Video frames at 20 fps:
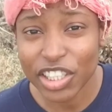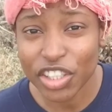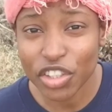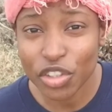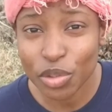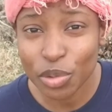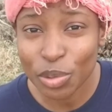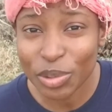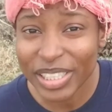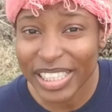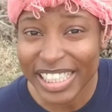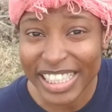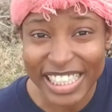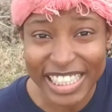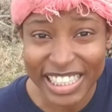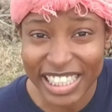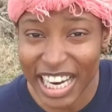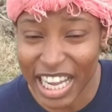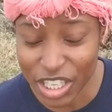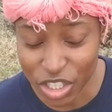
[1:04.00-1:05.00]
you
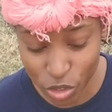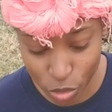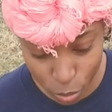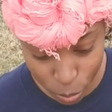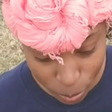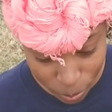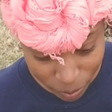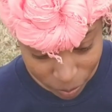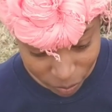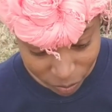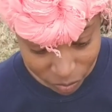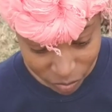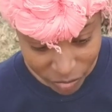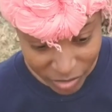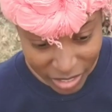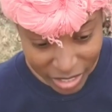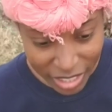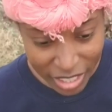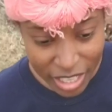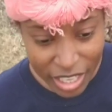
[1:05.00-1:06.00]
is not to.
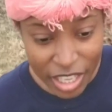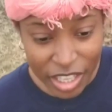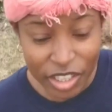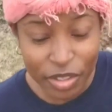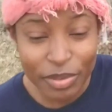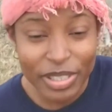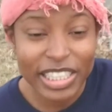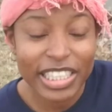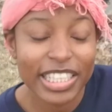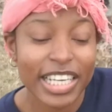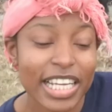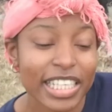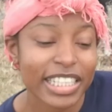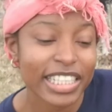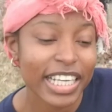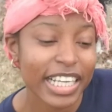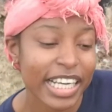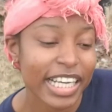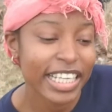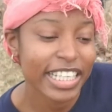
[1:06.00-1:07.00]
The reason I
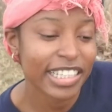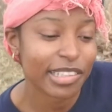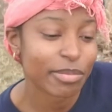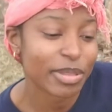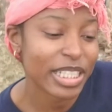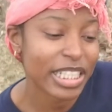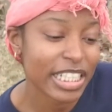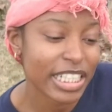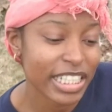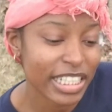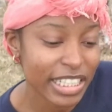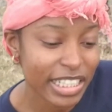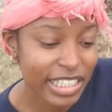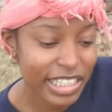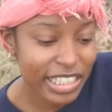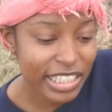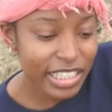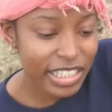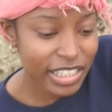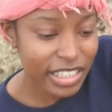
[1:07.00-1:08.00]
say that is
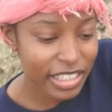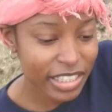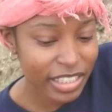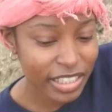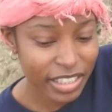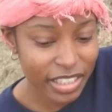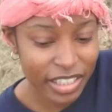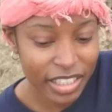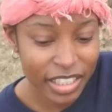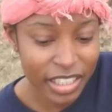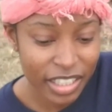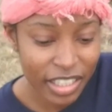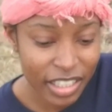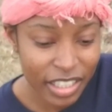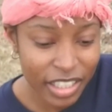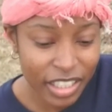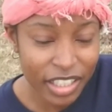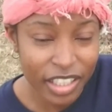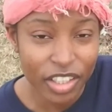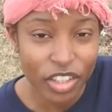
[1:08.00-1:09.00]
because
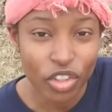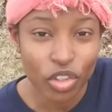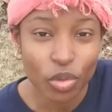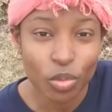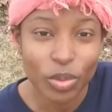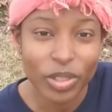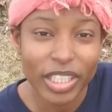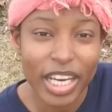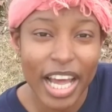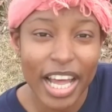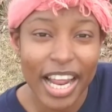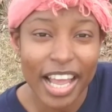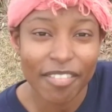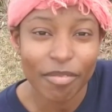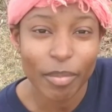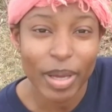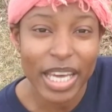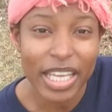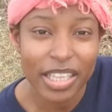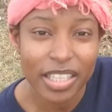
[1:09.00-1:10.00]
you would not have
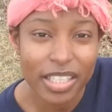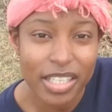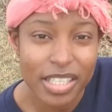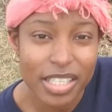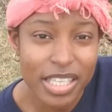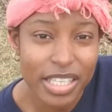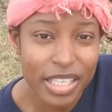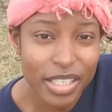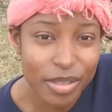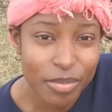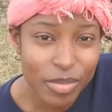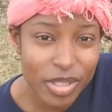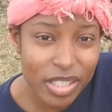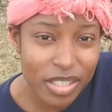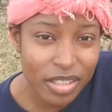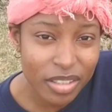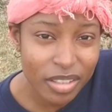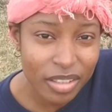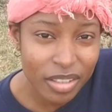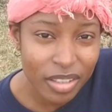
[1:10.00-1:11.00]
made the
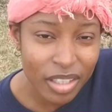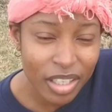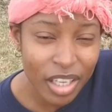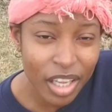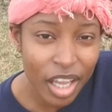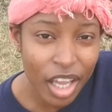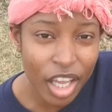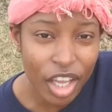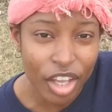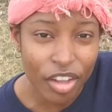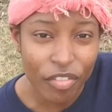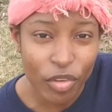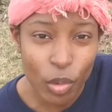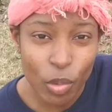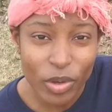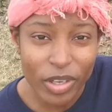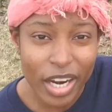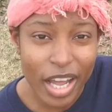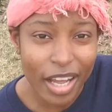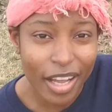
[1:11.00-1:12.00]
attempt if you
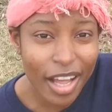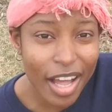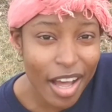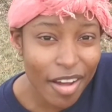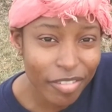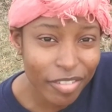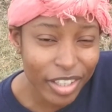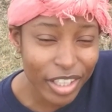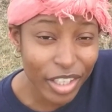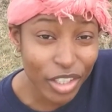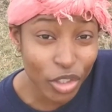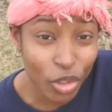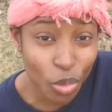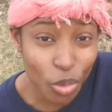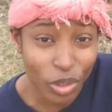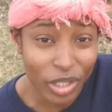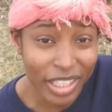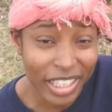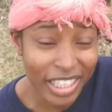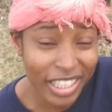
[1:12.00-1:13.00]
were not confident you
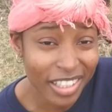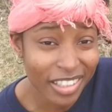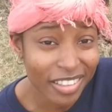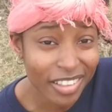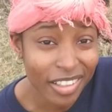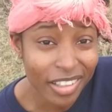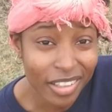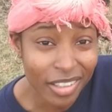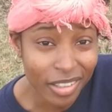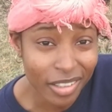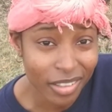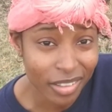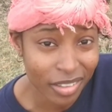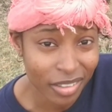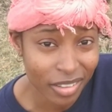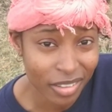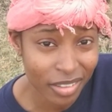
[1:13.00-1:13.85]
could get it done.